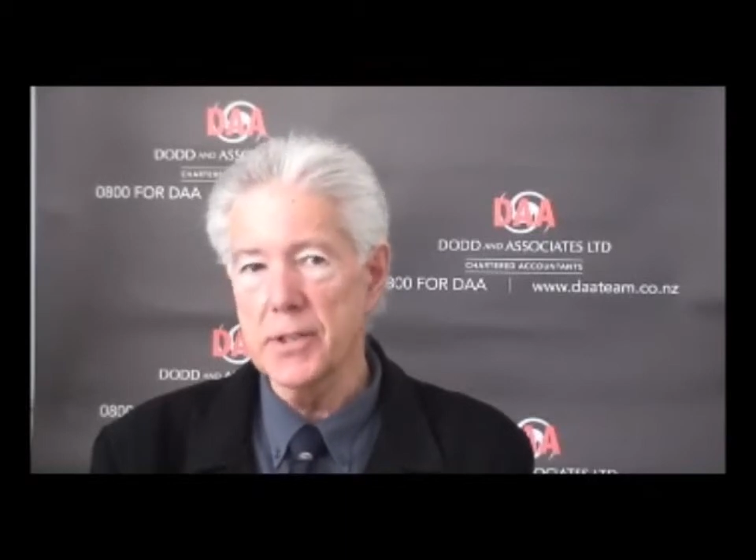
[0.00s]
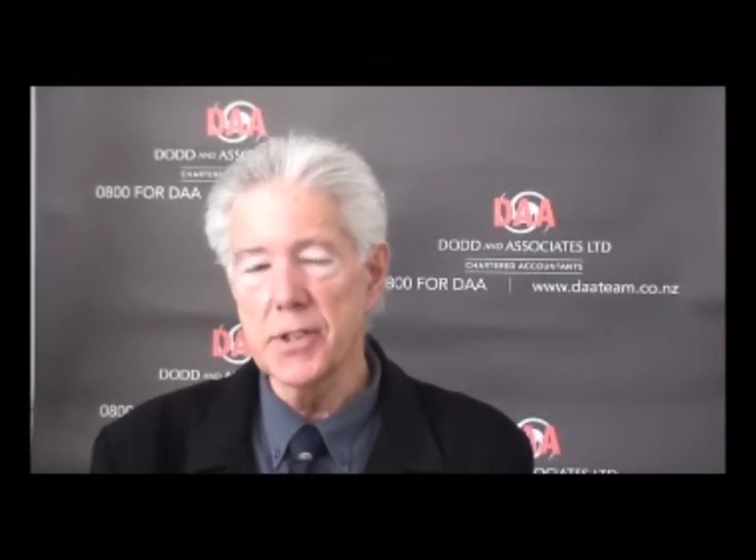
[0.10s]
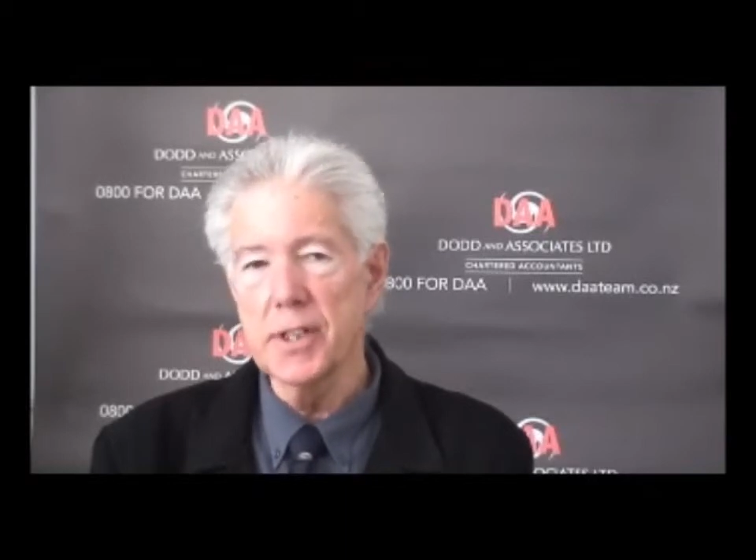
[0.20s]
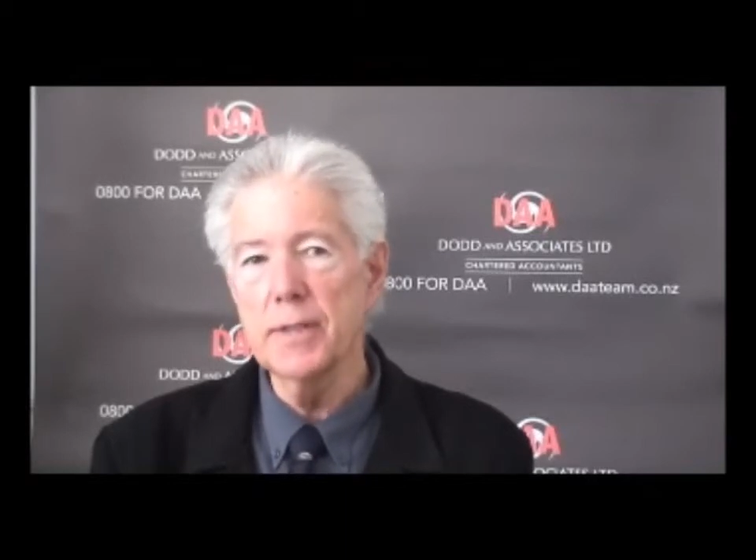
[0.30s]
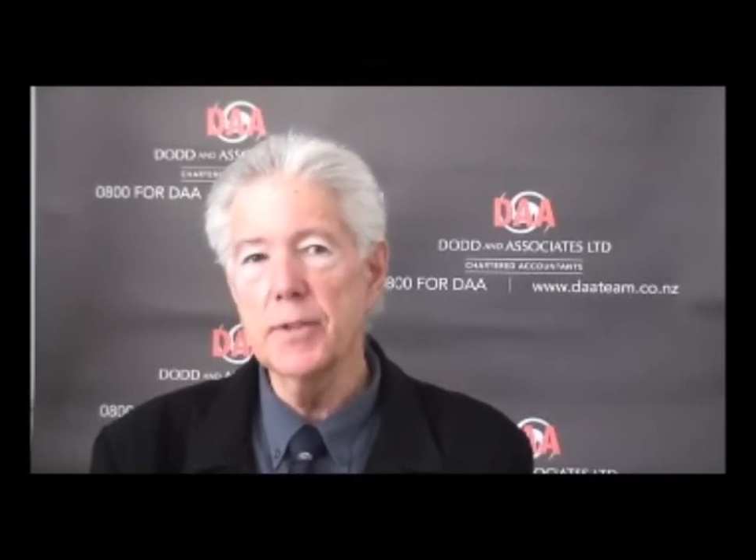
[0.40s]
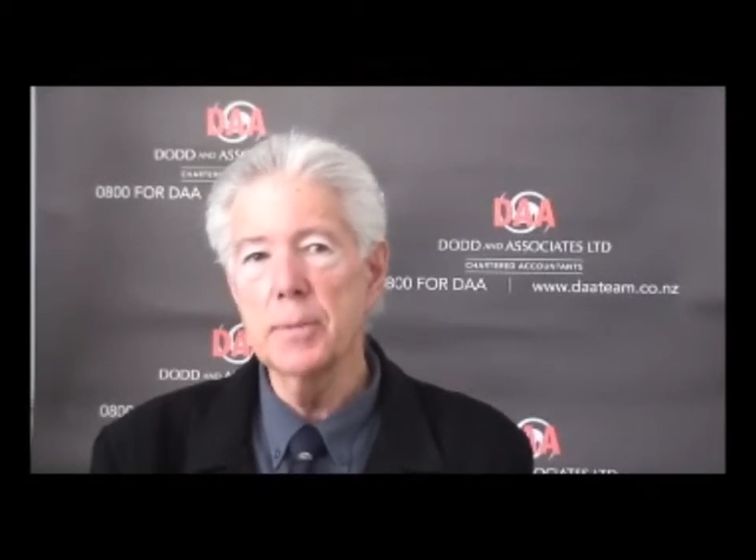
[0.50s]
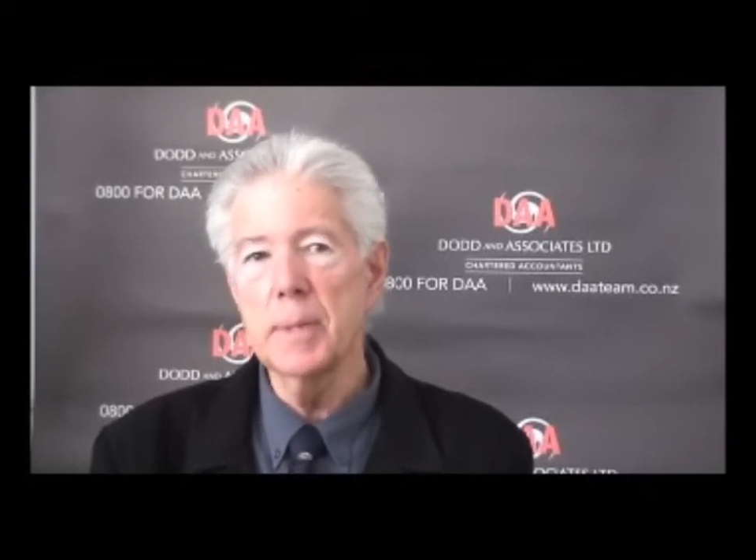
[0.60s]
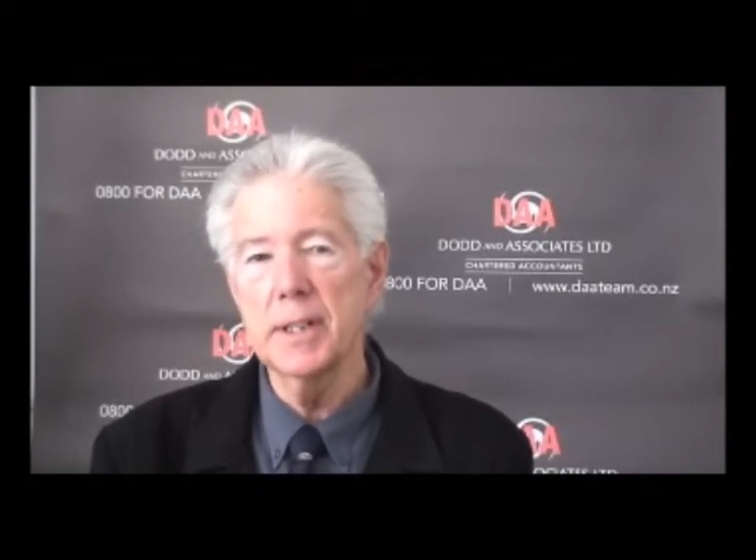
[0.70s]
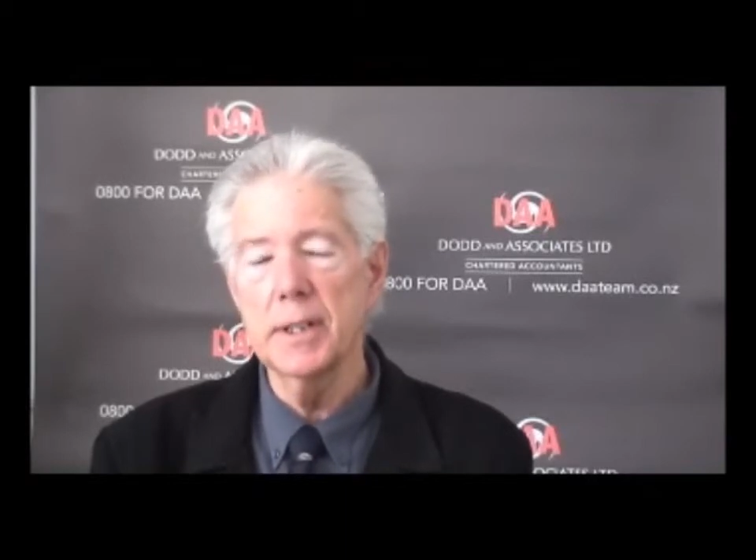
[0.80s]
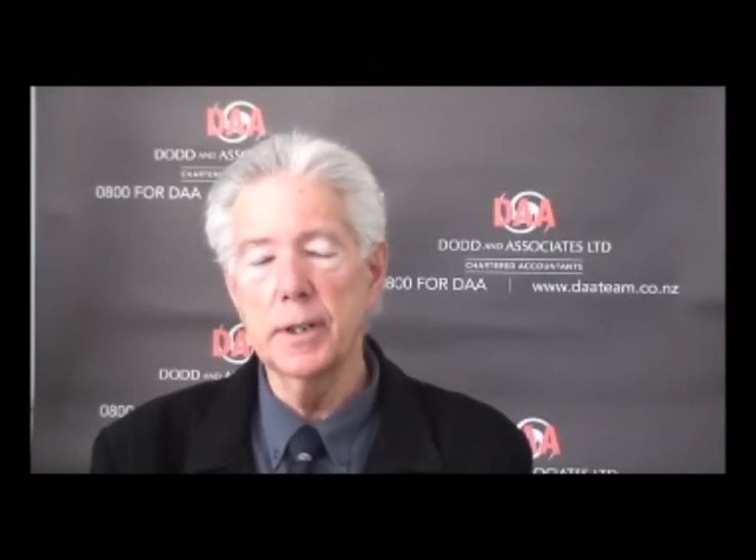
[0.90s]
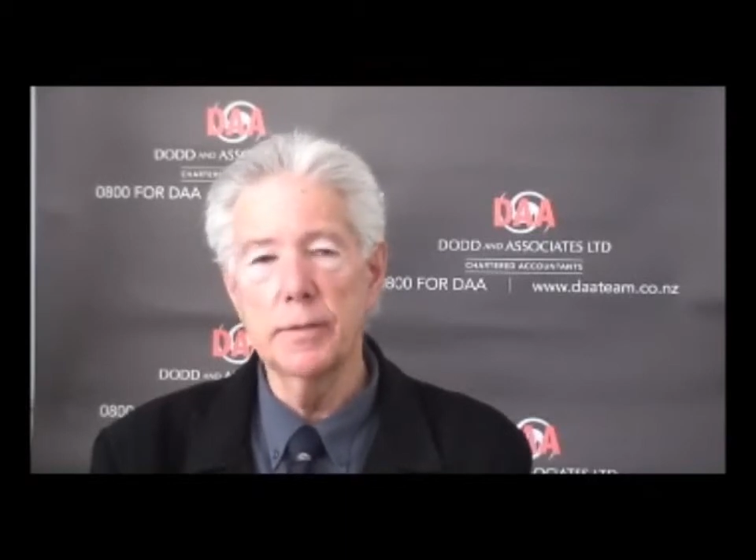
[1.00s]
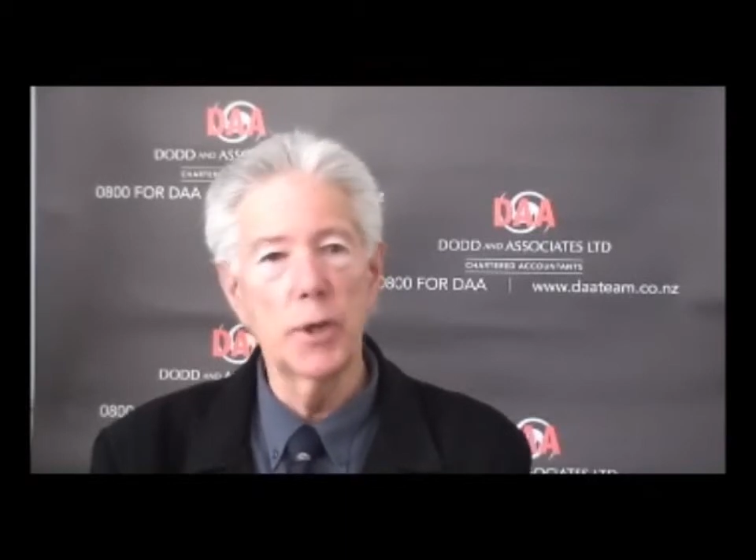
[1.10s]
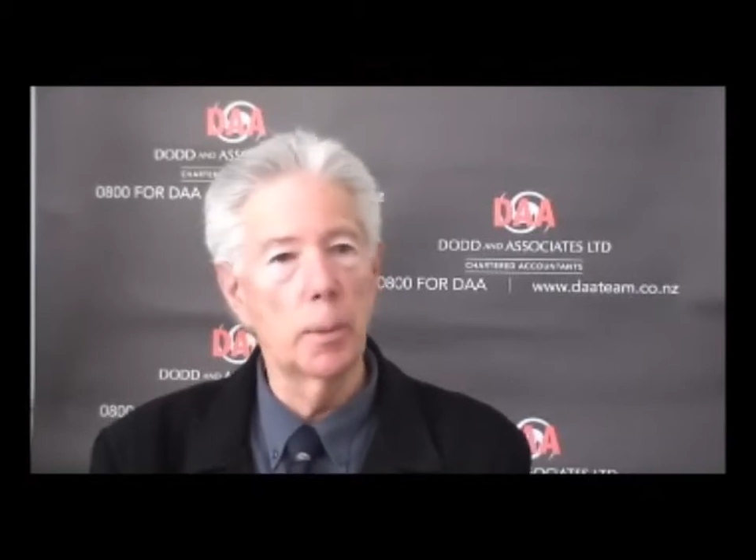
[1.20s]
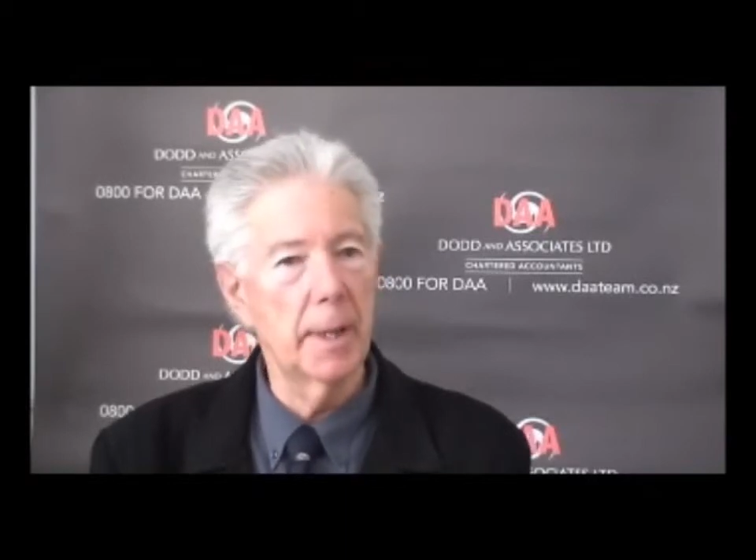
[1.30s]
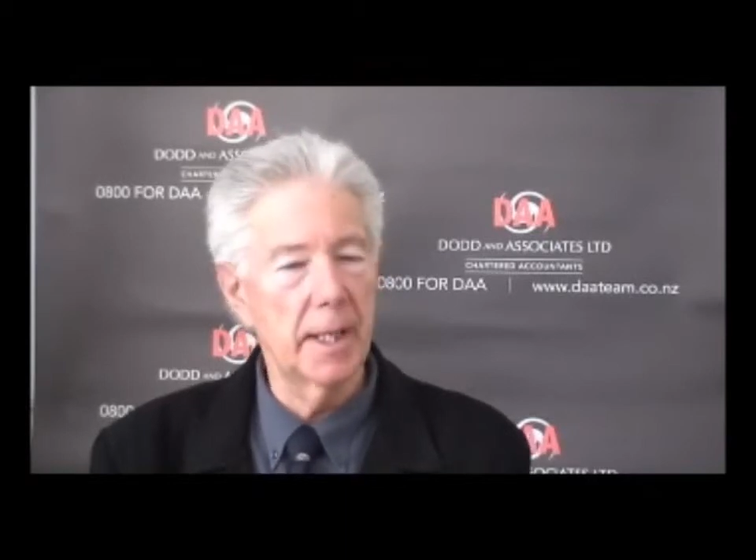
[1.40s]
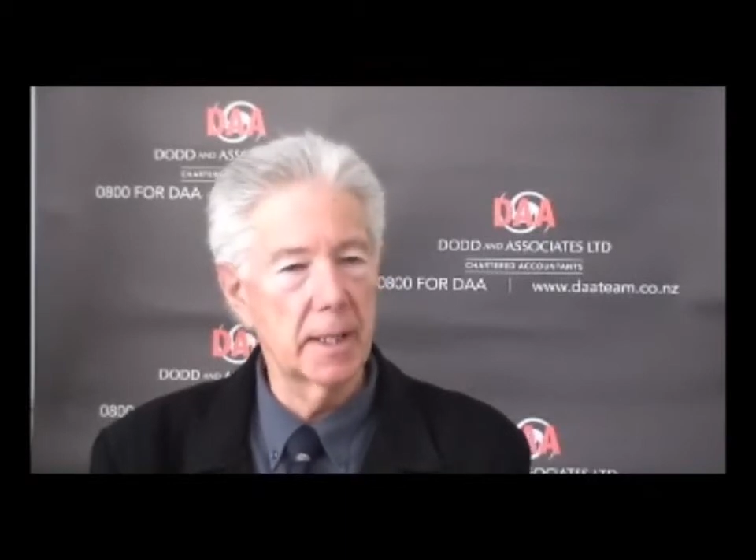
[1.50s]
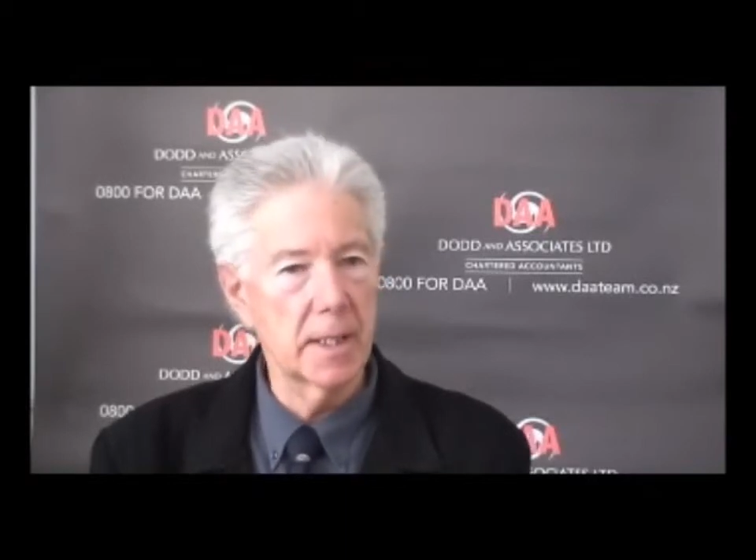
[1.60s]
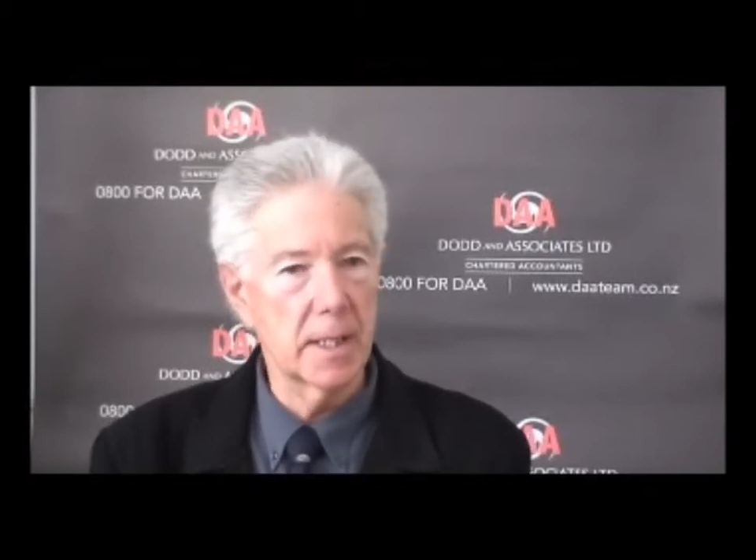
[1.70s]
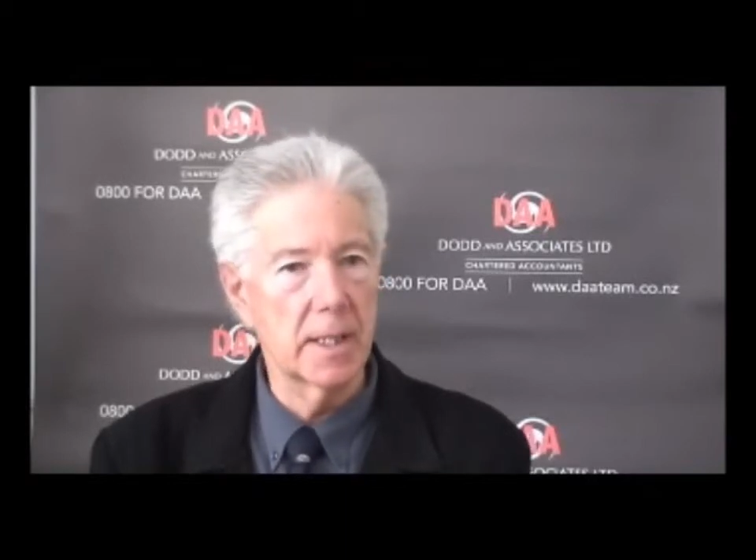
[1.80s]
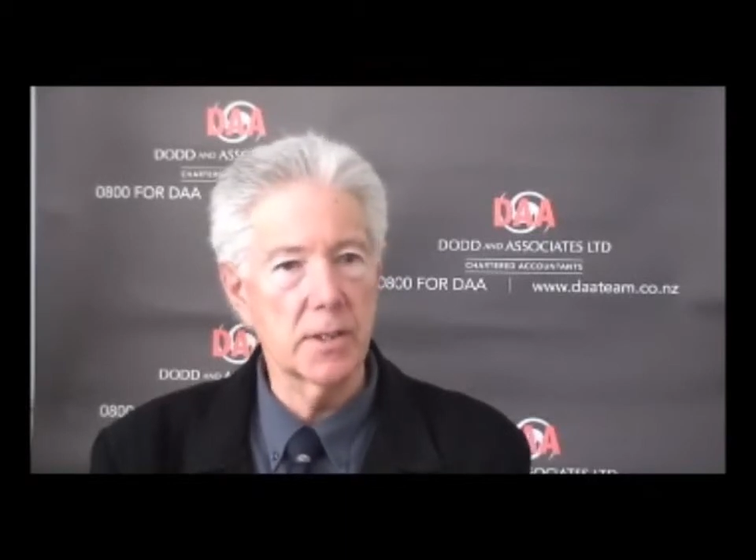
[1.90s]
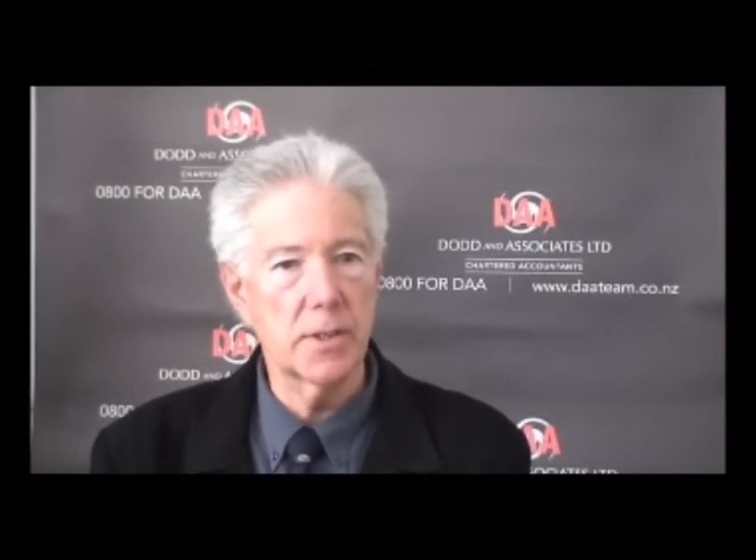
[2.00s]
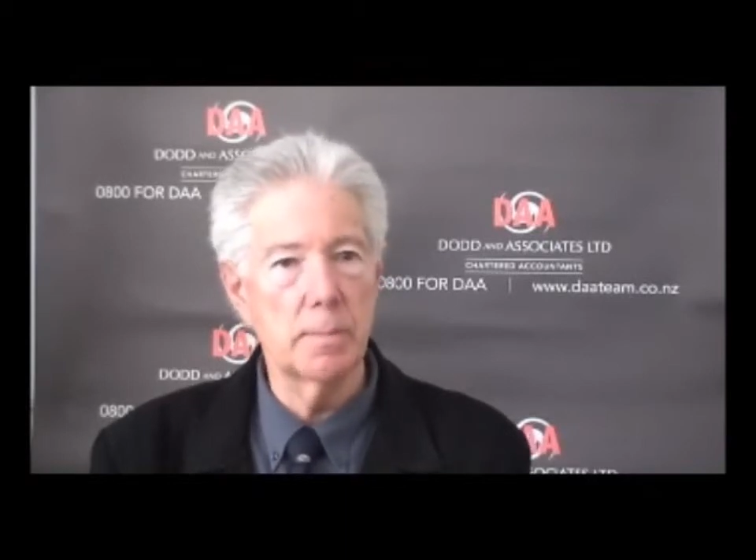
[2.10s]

It's not even a matter of not paying tax,